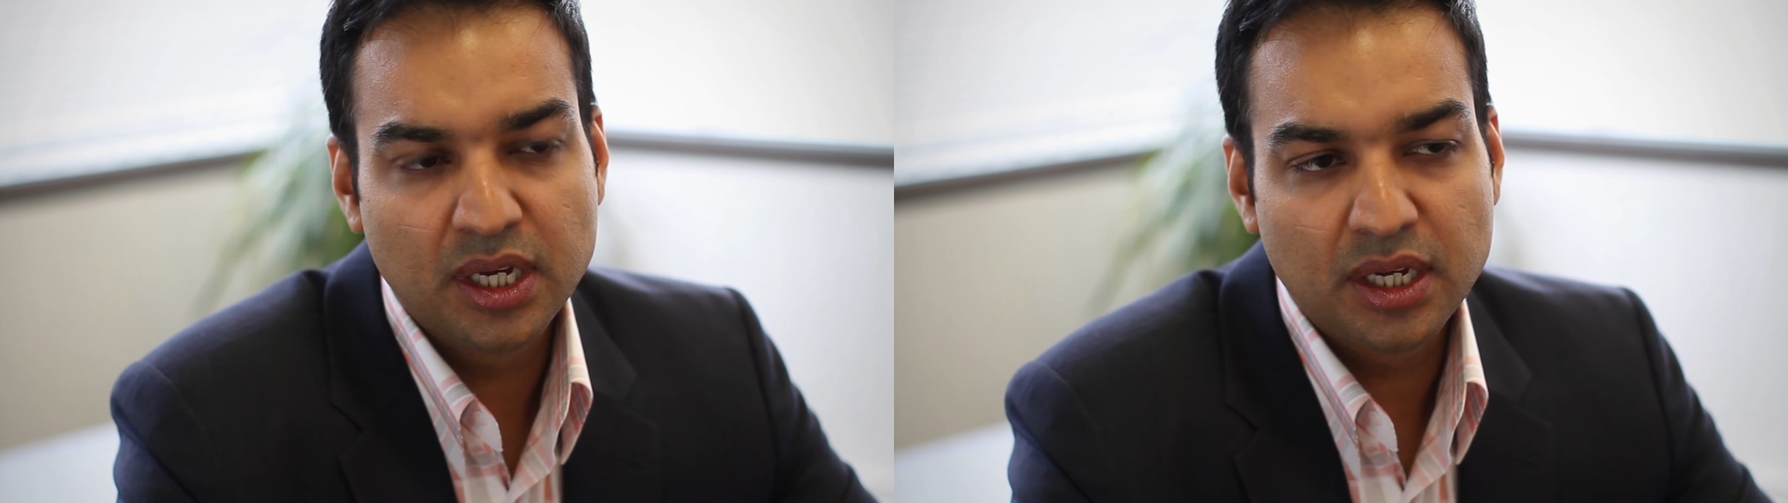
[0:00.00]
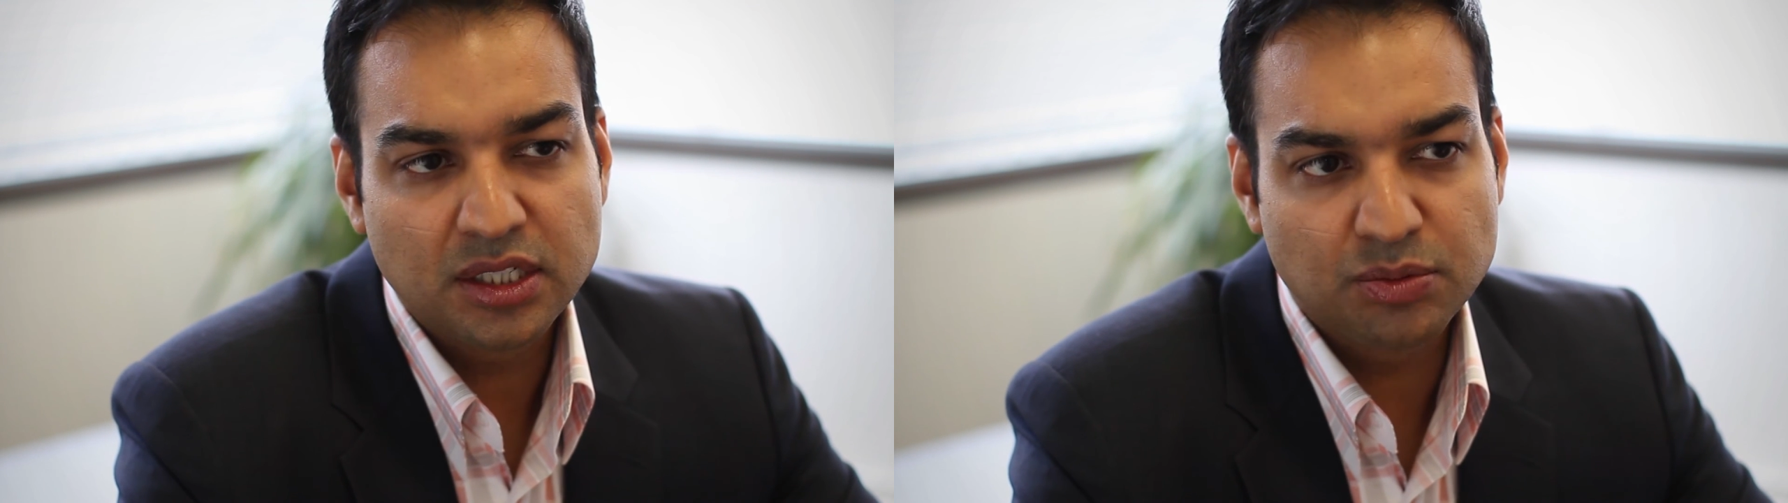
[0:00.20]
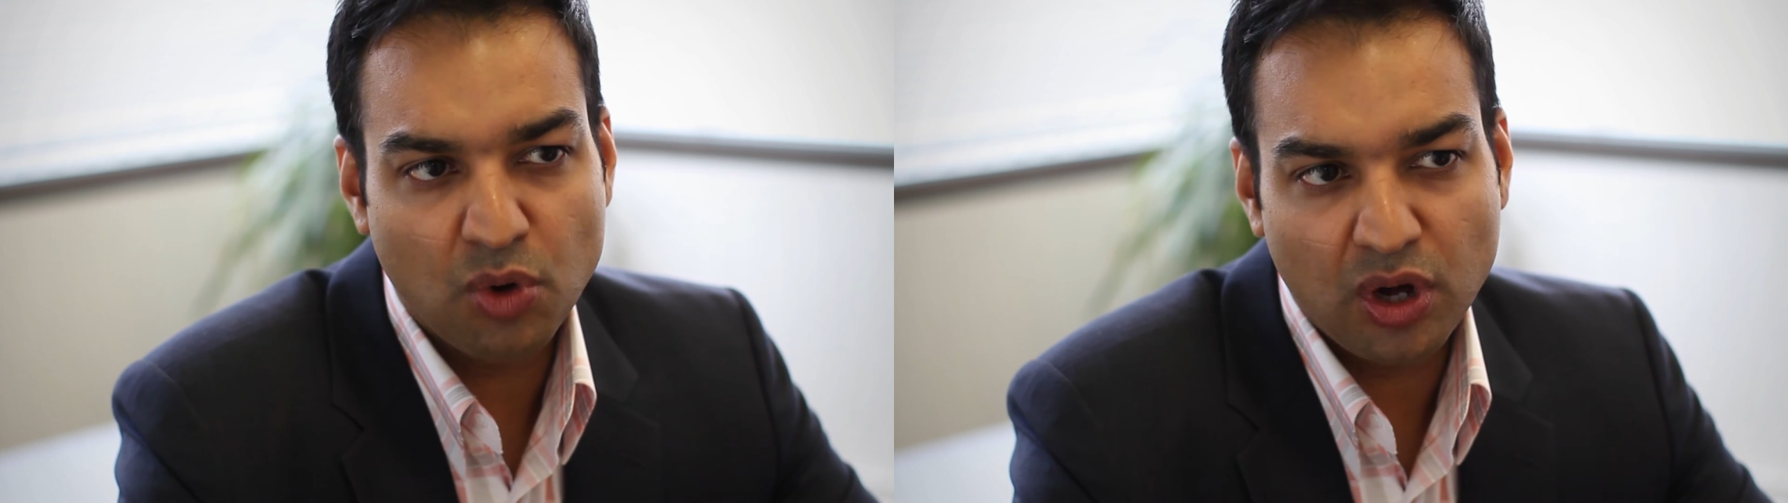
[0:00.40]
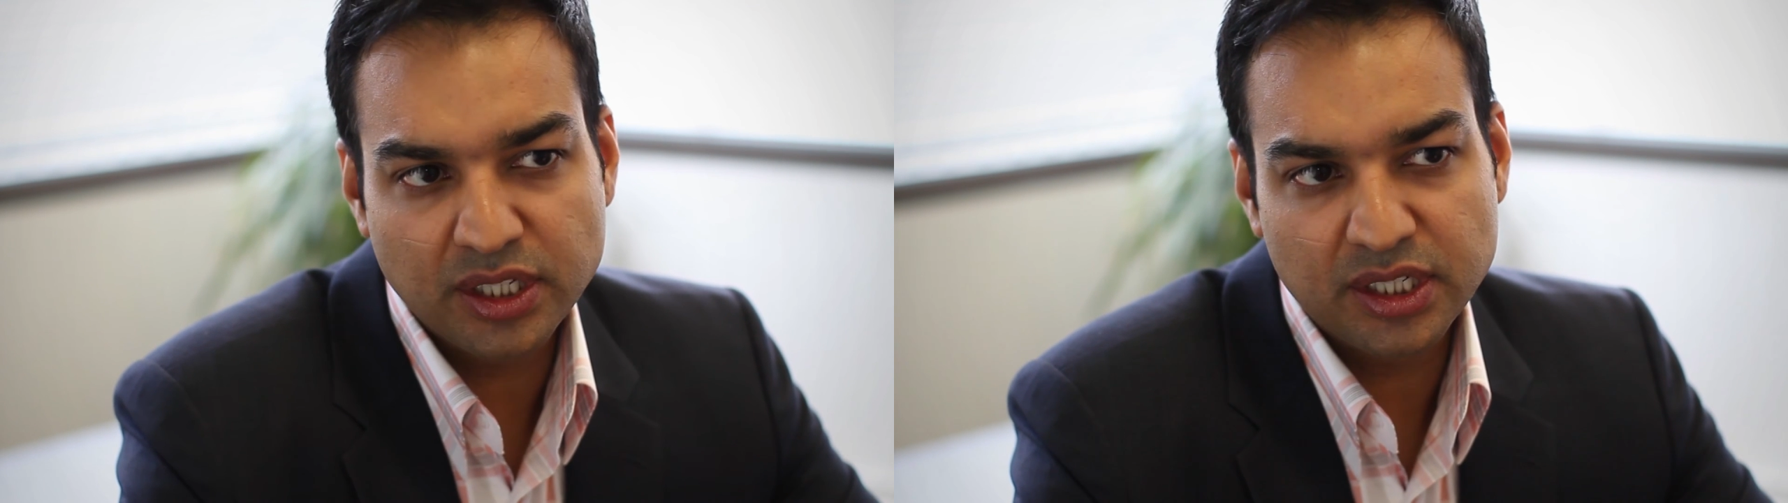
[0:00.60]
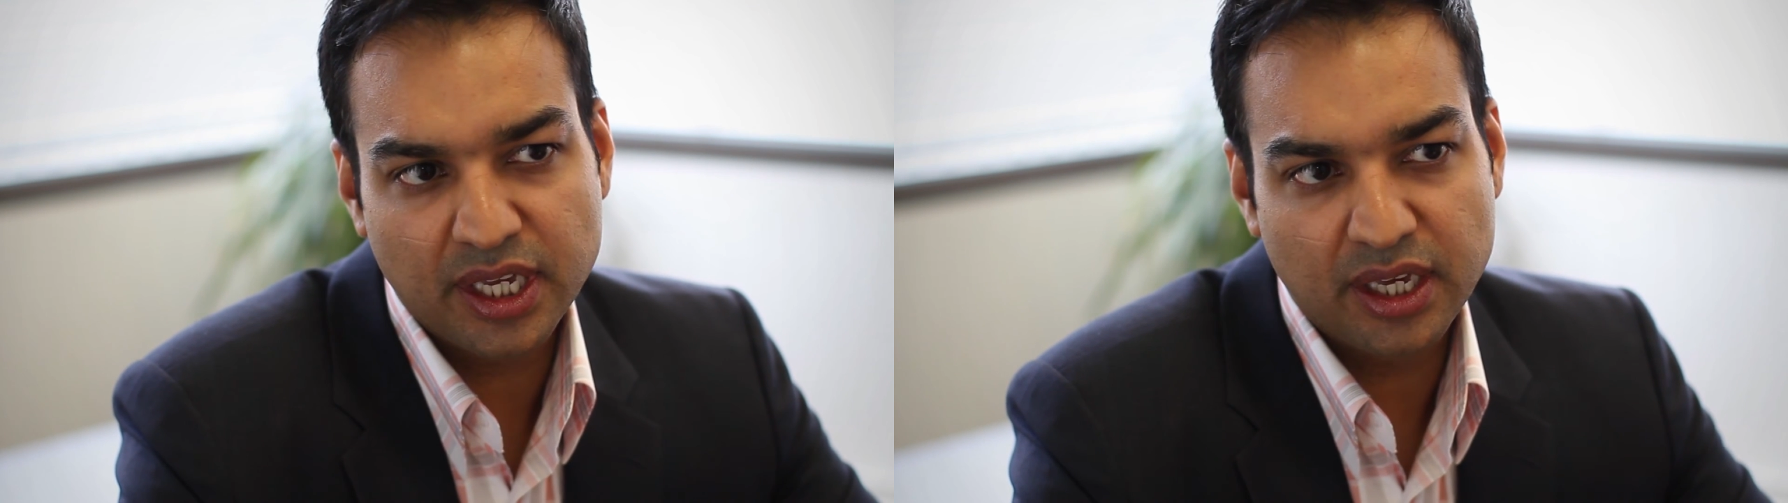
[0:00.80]
small
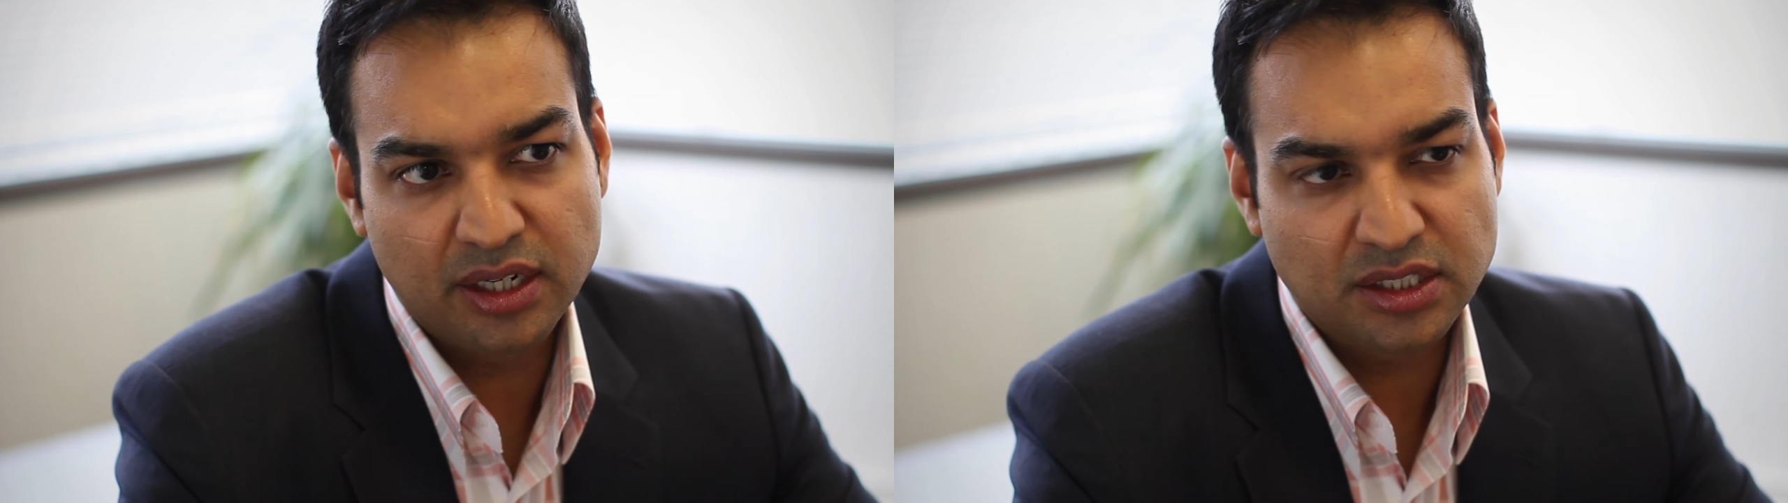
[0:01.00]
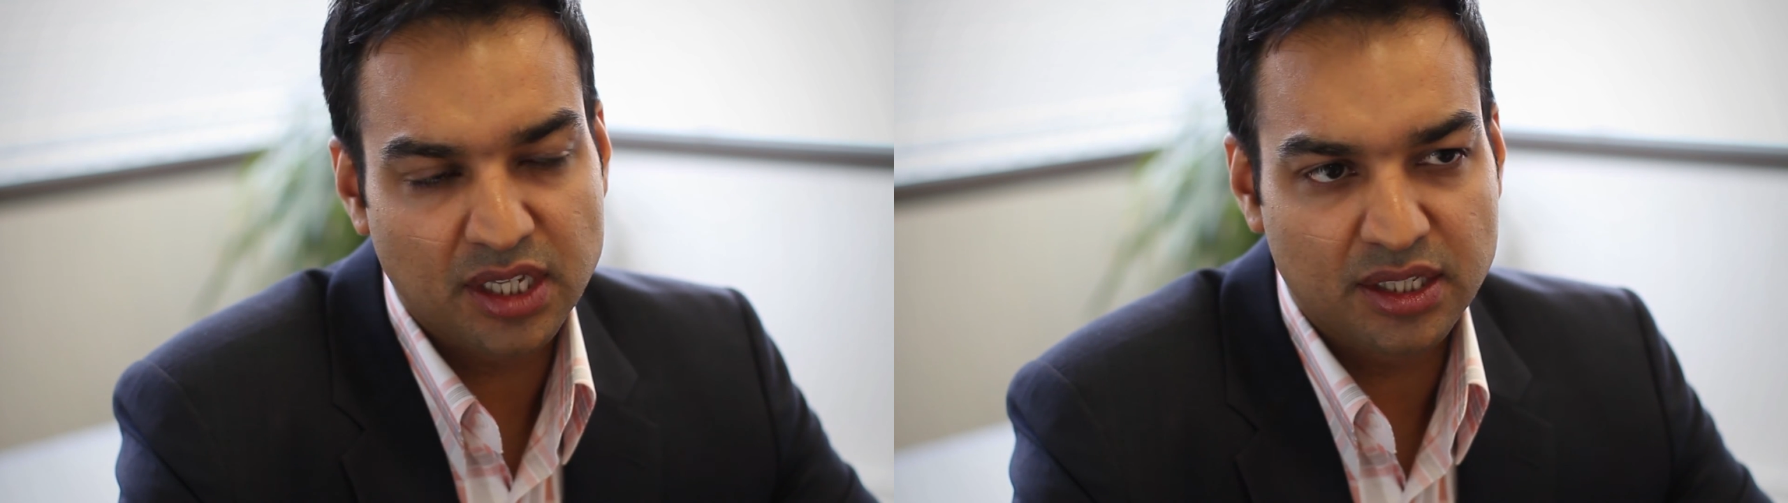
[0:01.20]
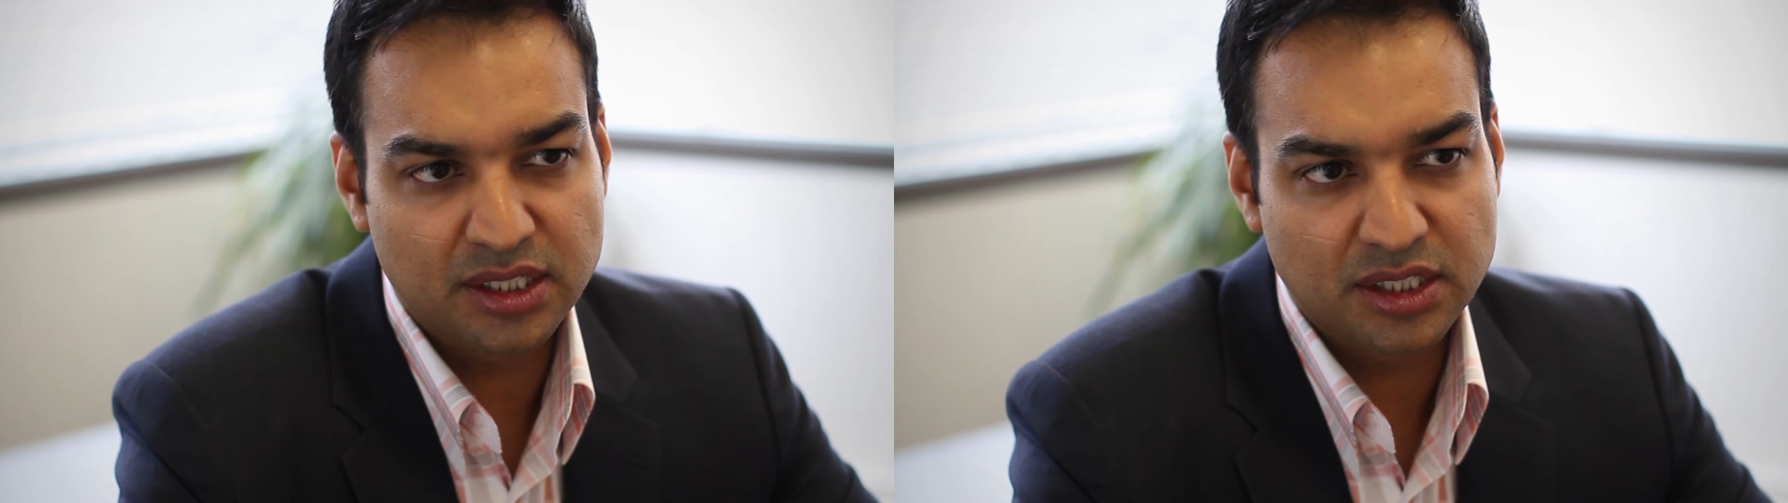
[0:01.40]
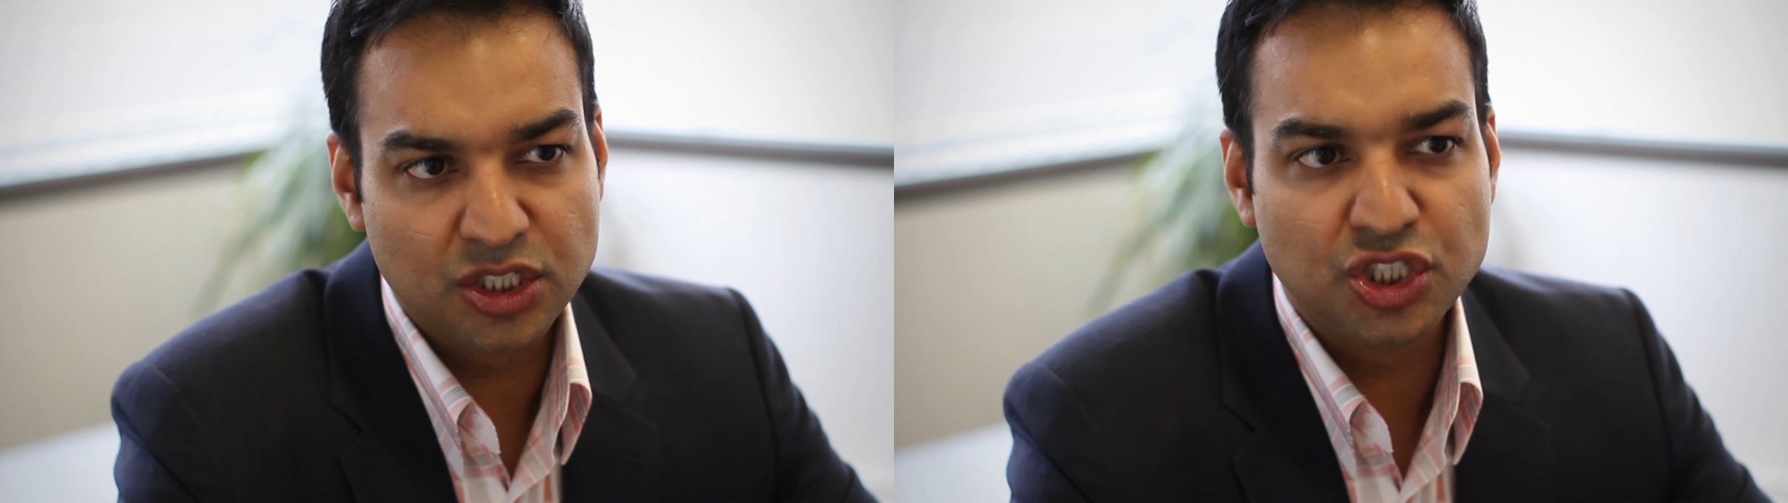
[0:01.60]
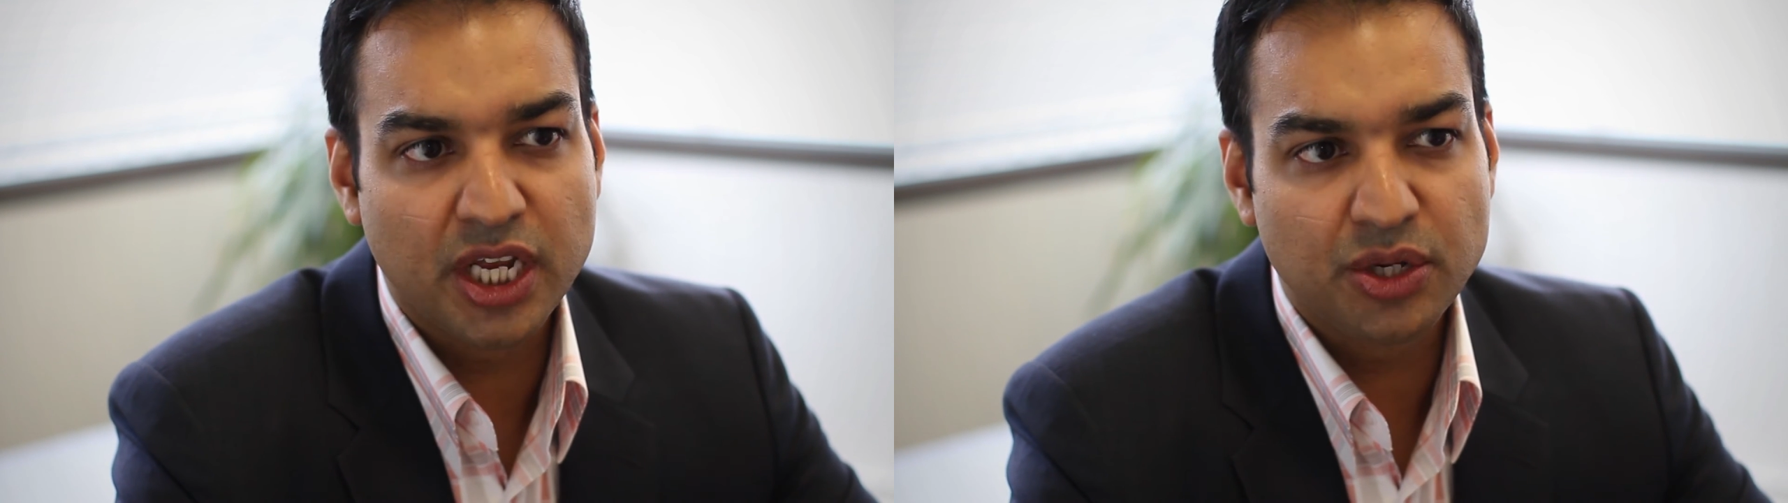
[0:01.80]
indicators that this is a
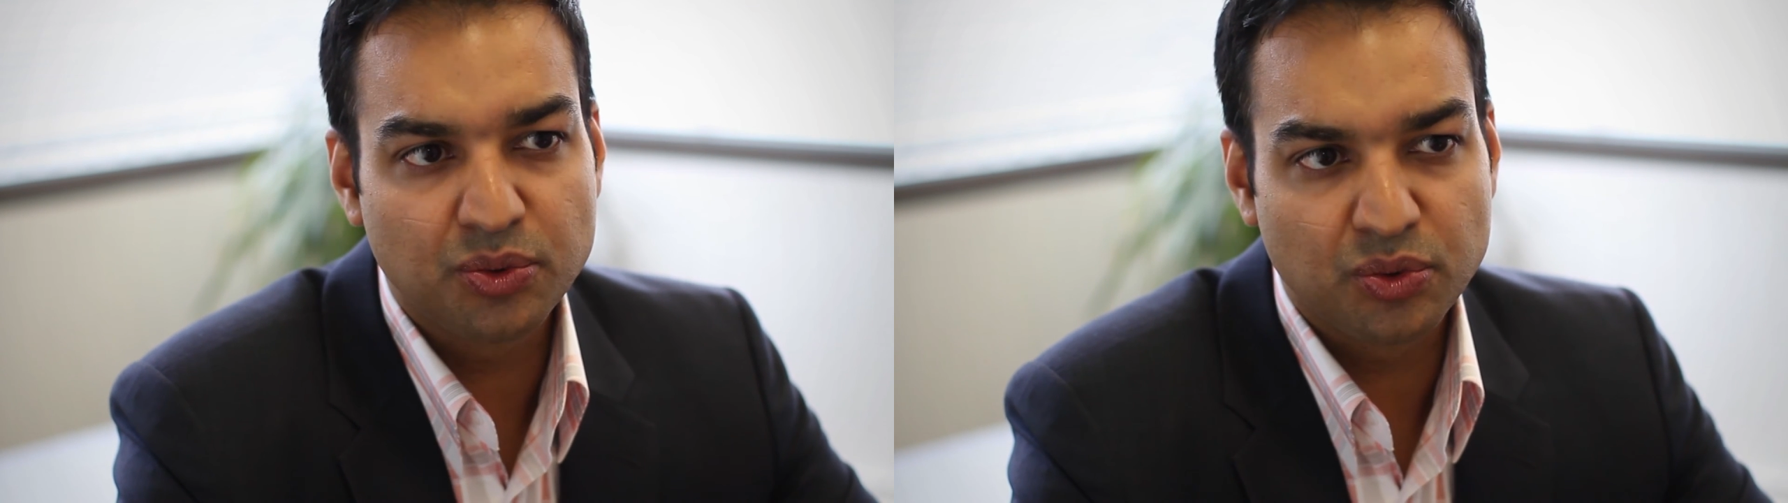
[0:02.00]
genuine